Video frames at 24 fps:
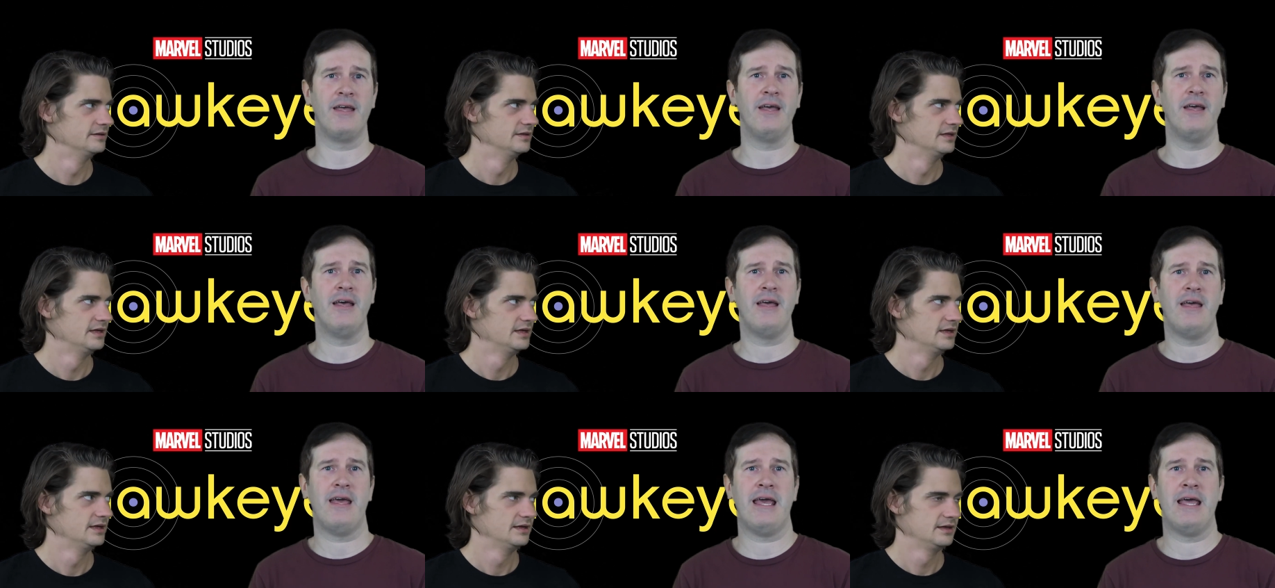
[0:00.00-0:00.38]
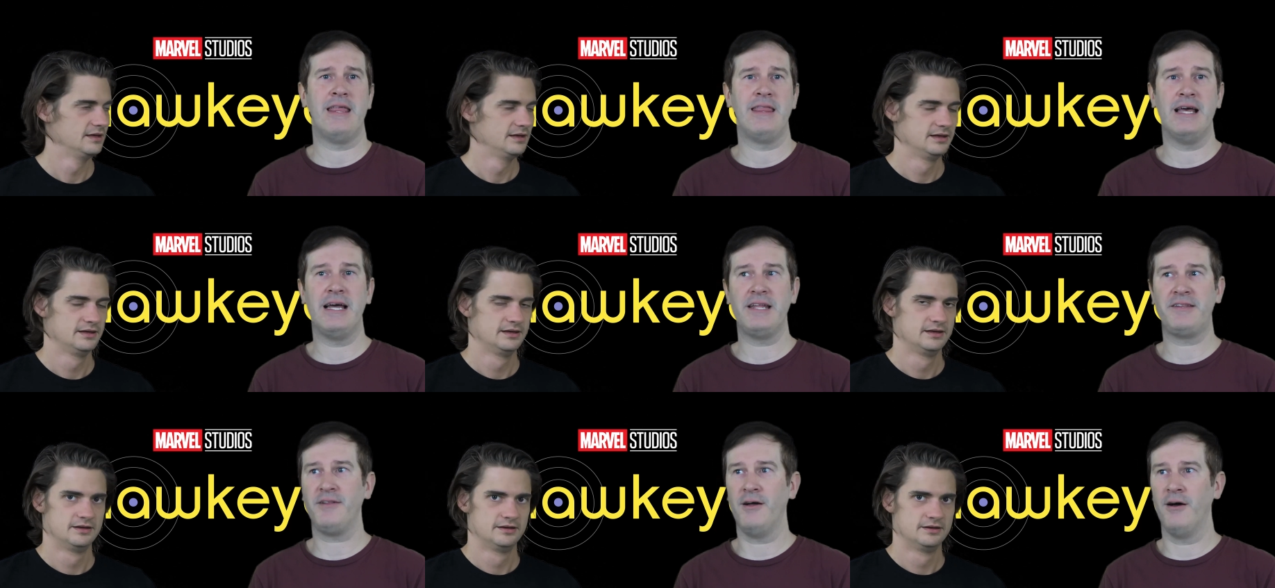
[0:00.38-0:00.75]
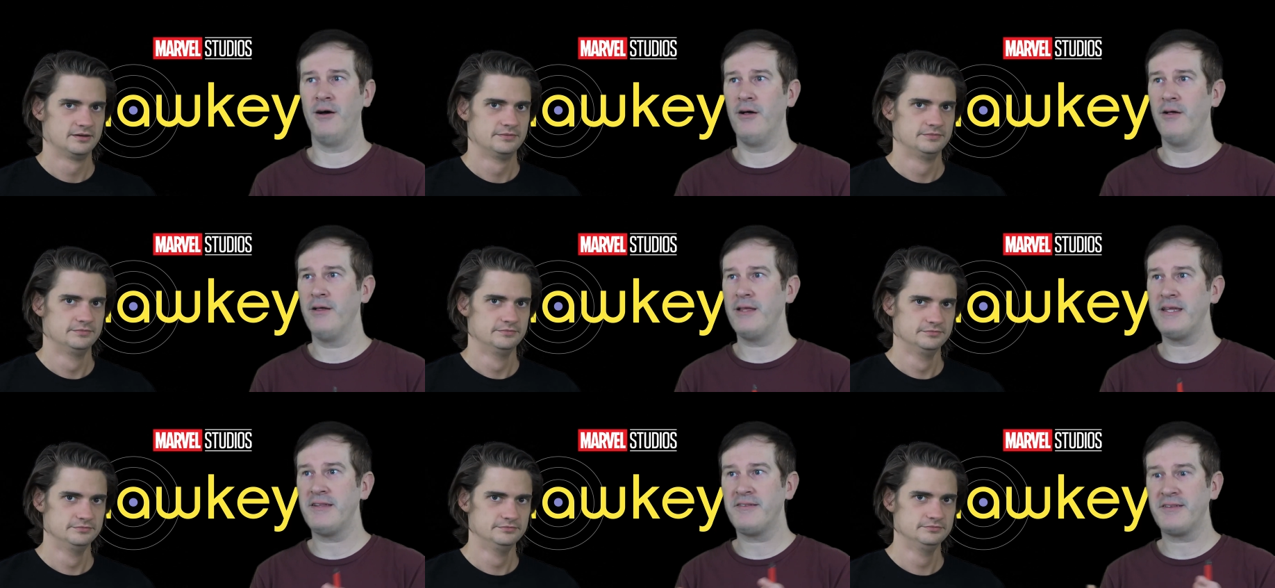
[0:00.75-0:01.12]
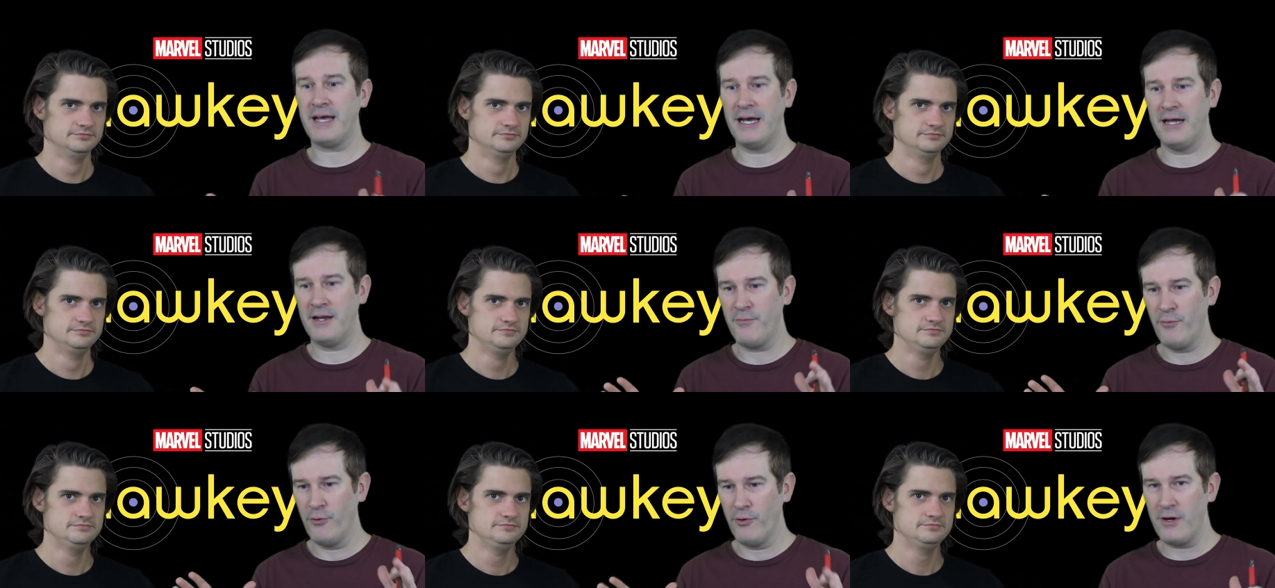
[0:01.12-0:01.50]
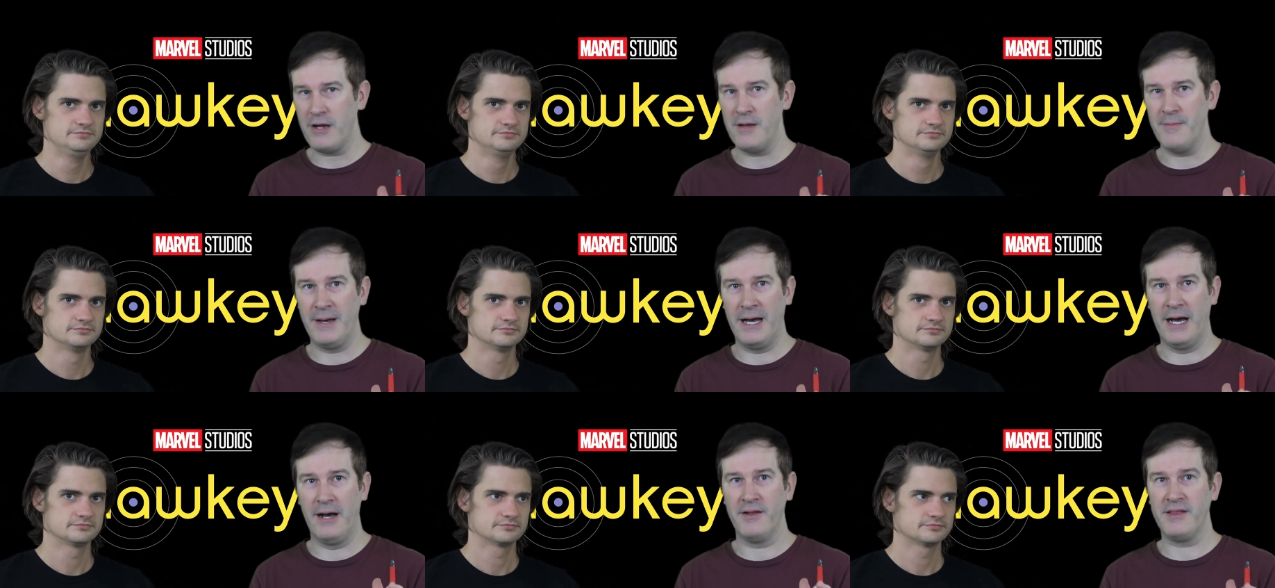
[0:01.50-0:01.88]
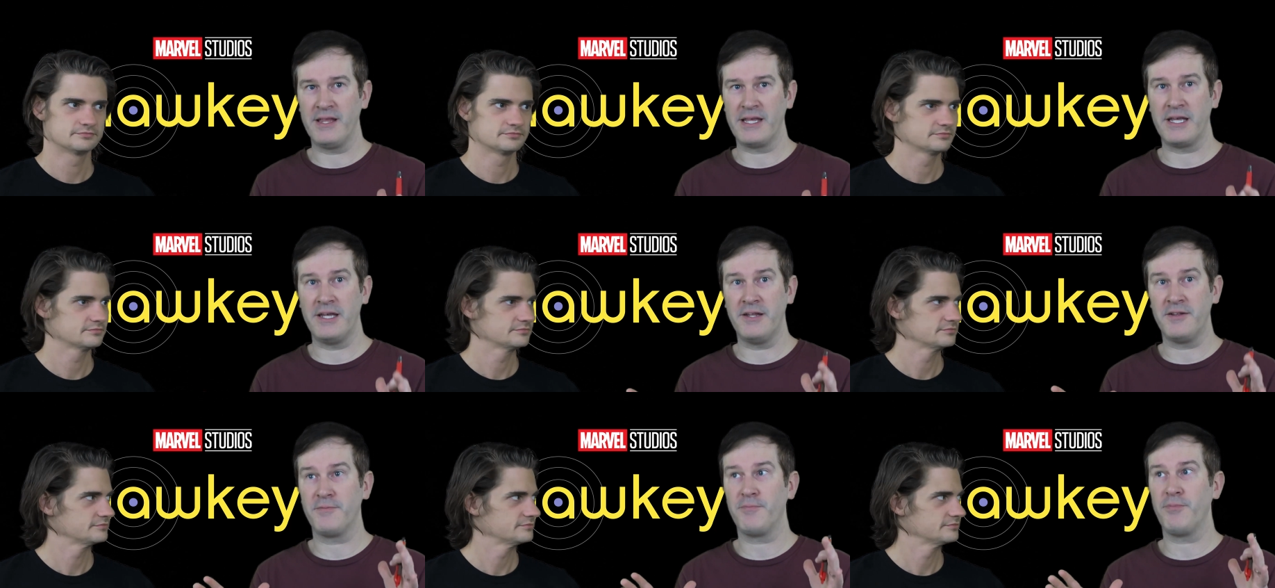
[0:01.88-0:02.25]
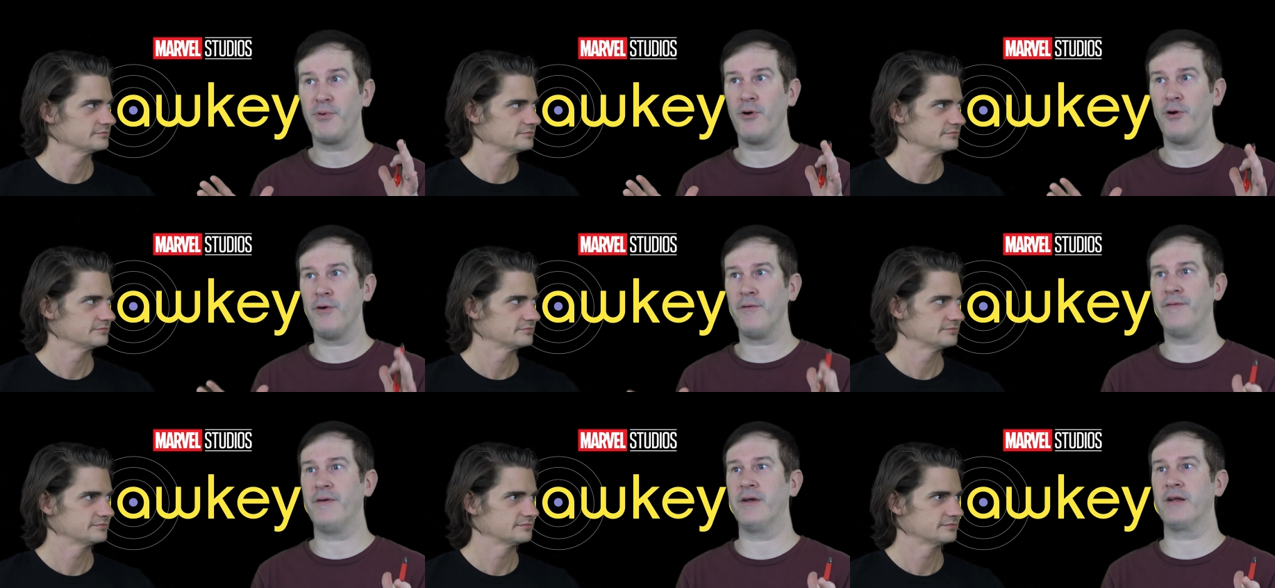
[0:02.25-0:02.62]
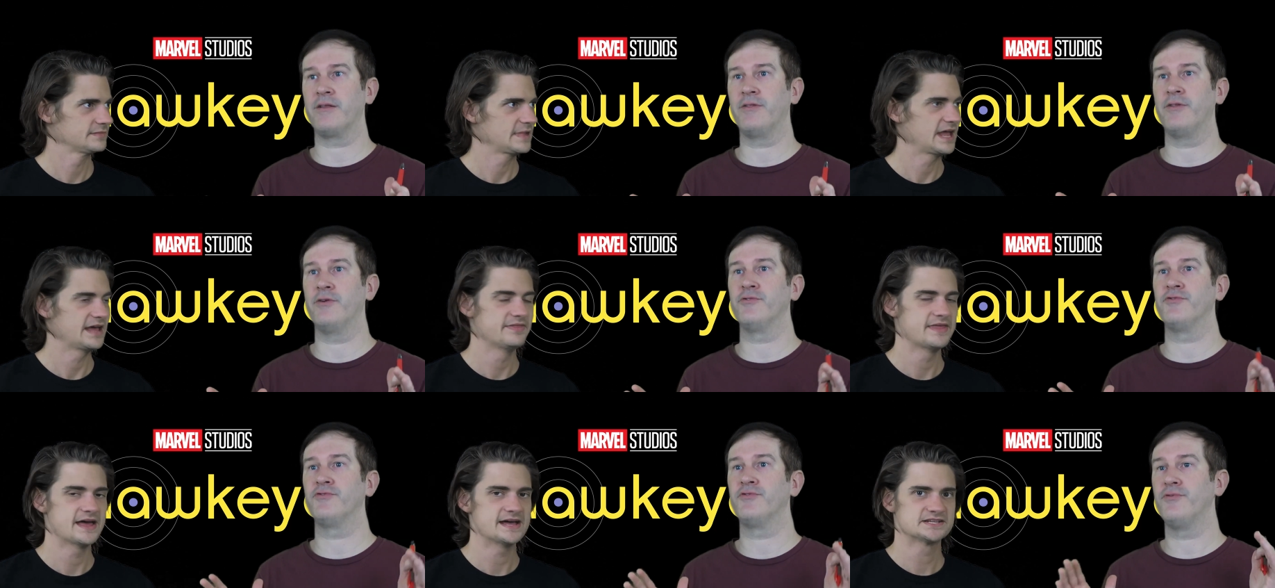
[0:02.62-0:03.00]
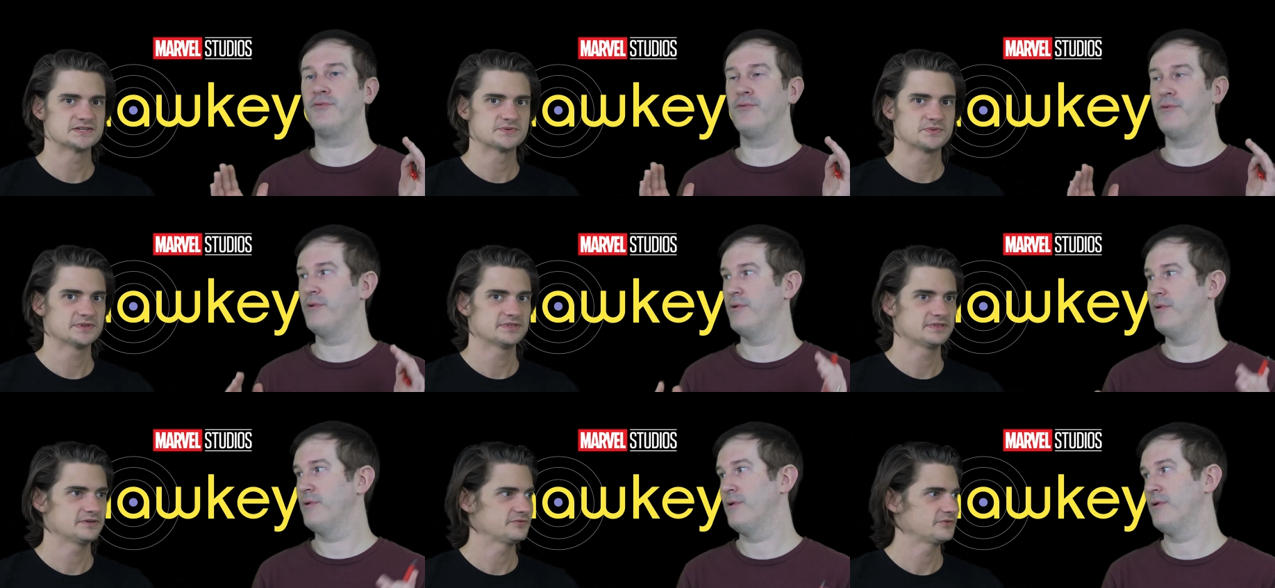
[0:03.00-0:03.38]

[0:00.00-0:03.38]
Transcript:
Speaker 1: Yeah and that's all he's got to worry about. Like, it's perfect. There's... and that's what